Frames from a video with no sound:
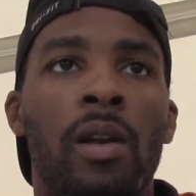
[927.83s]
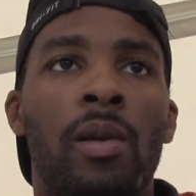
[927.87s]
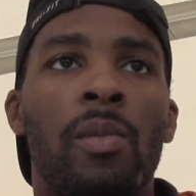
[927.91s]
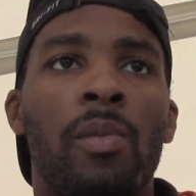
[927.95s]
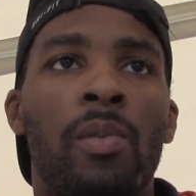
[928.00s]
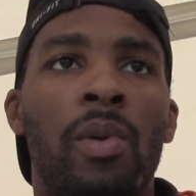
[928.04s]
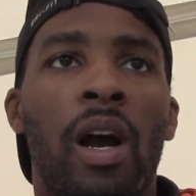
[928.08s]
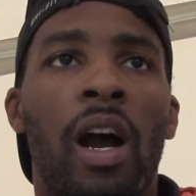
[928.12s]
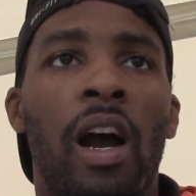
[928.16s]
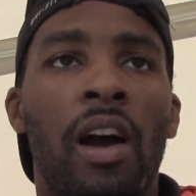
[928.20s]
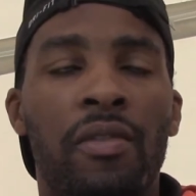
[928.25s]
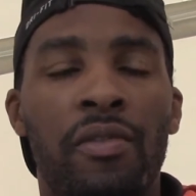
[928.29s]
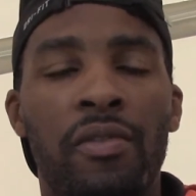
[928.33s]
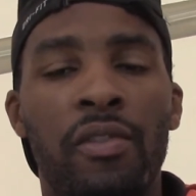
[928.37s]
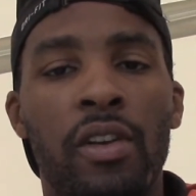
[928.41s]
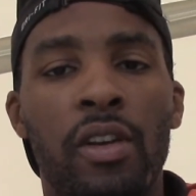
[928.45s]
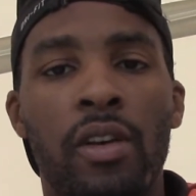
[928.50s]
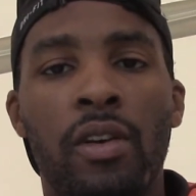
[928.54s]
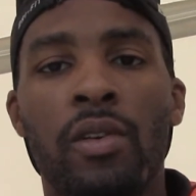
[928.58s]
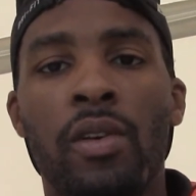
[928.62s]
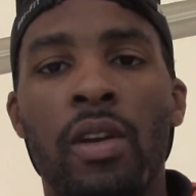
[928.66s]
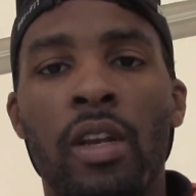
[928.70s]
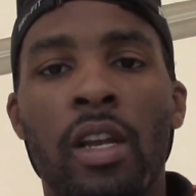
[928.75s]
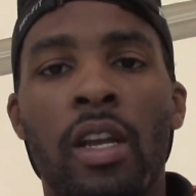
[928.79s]
But I
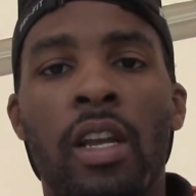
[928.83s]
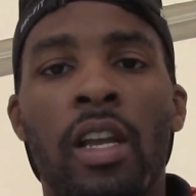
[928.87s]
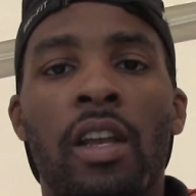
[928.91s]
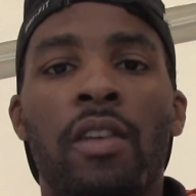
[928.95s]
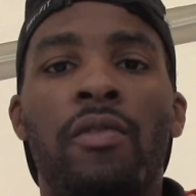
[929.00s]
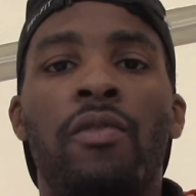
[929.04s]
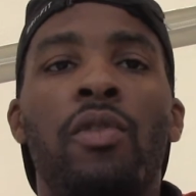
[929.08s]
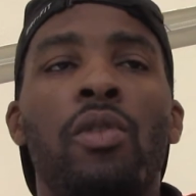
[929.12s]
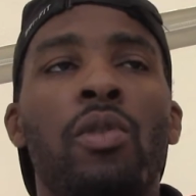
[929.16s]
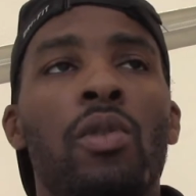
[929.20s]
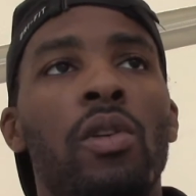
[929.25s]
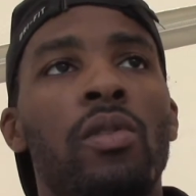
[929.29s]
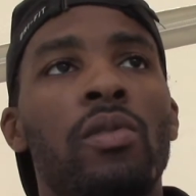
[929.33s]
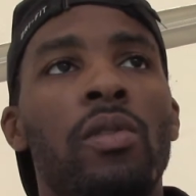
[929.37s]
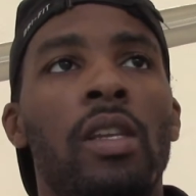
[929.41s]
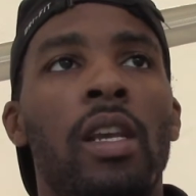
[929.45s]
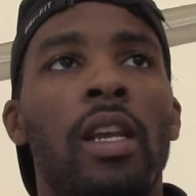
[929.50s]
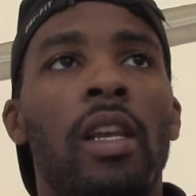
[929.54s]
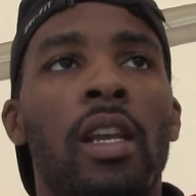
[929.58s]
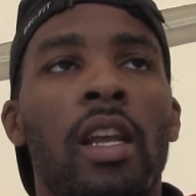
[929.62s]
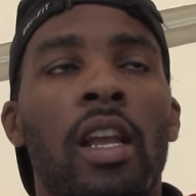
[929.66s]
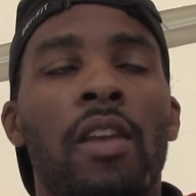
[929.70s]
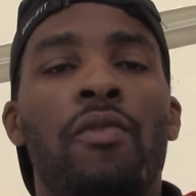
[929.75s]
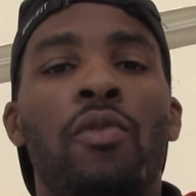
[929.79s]
feel if you
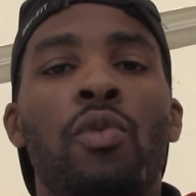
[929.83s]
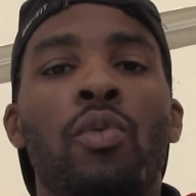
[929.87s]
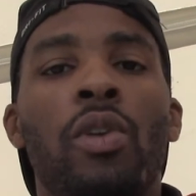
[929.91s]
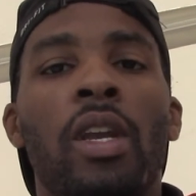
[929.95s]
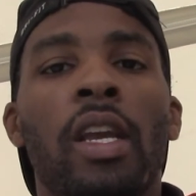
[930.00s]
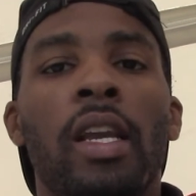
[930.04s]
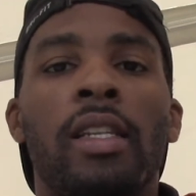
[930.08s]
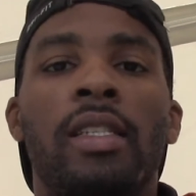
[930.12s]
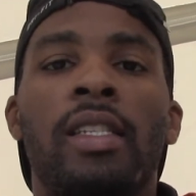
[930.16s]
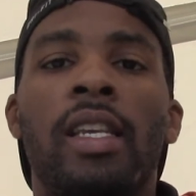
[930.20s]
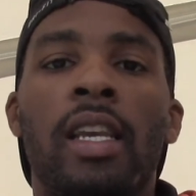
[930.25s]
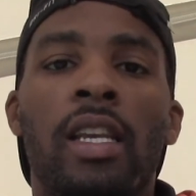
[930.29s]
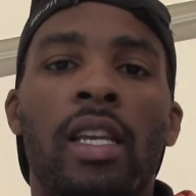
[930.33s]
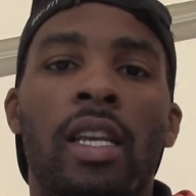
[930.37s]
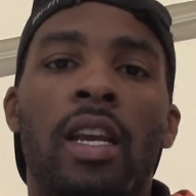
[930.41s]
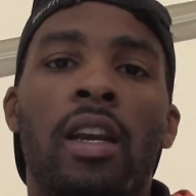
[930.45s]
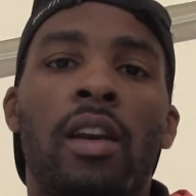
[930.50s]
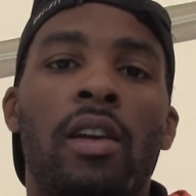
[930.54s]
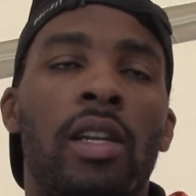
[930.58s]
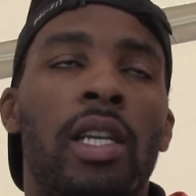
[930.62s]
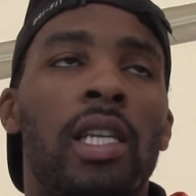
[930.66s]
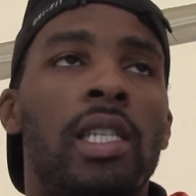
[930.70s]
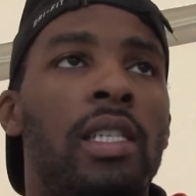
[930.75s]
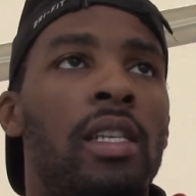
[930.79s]
can't take care
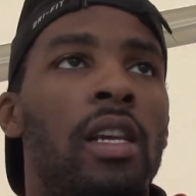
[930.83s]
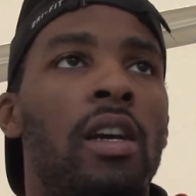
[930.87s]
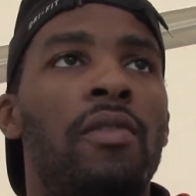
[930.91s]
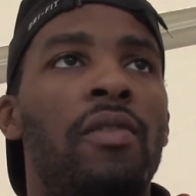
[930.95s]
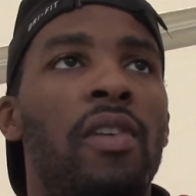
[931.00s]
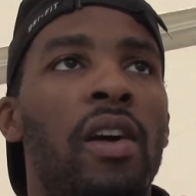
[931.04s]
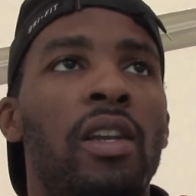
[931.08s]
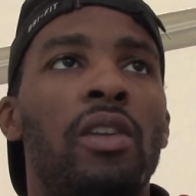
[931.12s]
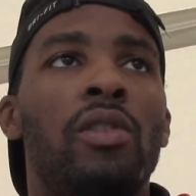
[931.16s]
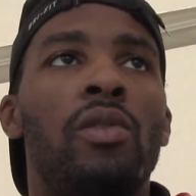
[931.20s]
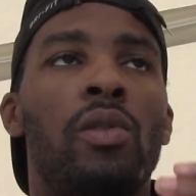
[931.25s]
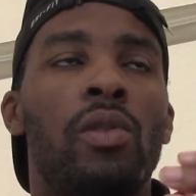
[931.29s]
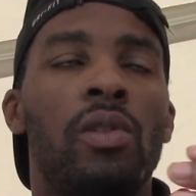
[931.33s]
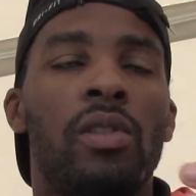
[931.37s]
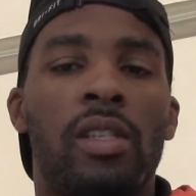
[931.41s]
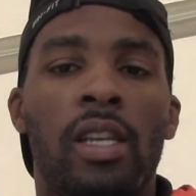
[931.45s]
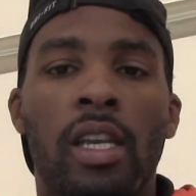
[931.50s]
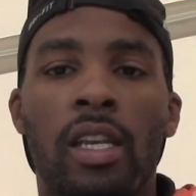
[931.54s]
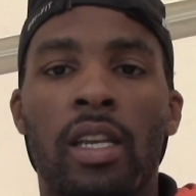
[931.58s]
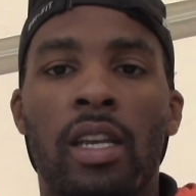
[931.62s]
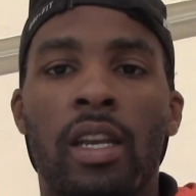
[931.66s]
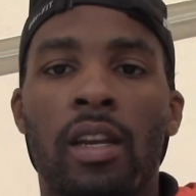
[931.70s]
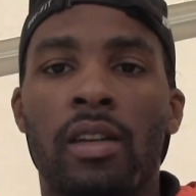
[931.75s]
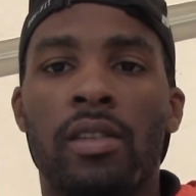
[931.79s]
of yourself, how you gonna
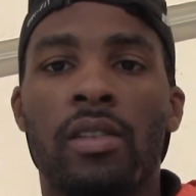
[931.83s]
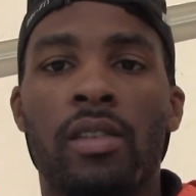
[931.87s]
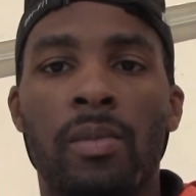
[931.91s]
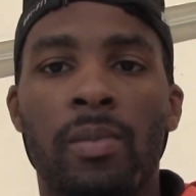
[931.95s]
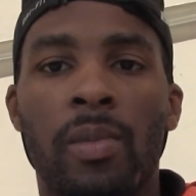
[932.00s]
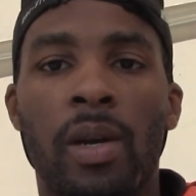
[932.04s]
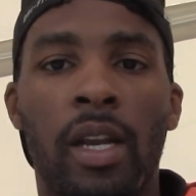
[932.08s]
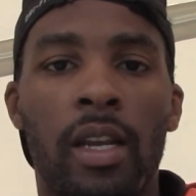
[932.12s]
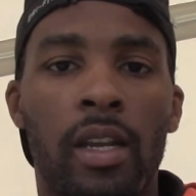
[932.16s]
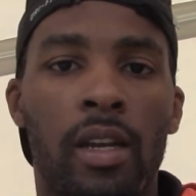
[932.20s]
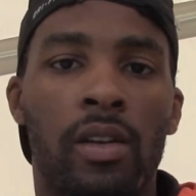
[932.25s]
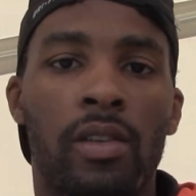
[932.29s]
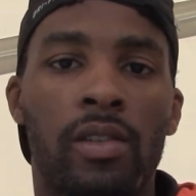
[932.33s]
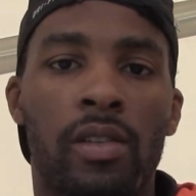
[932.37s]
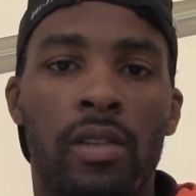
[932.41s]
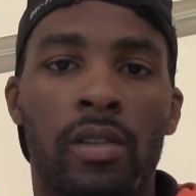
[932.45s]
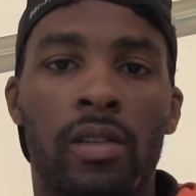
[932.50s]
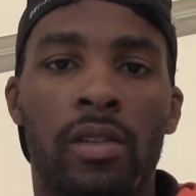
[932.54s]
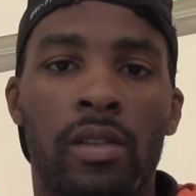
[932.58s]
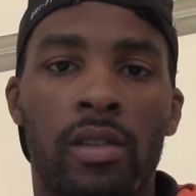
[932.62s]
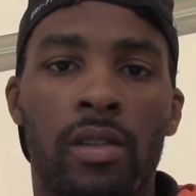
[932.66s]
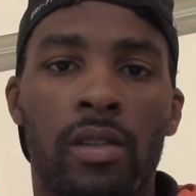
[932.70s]
take care of somebody else?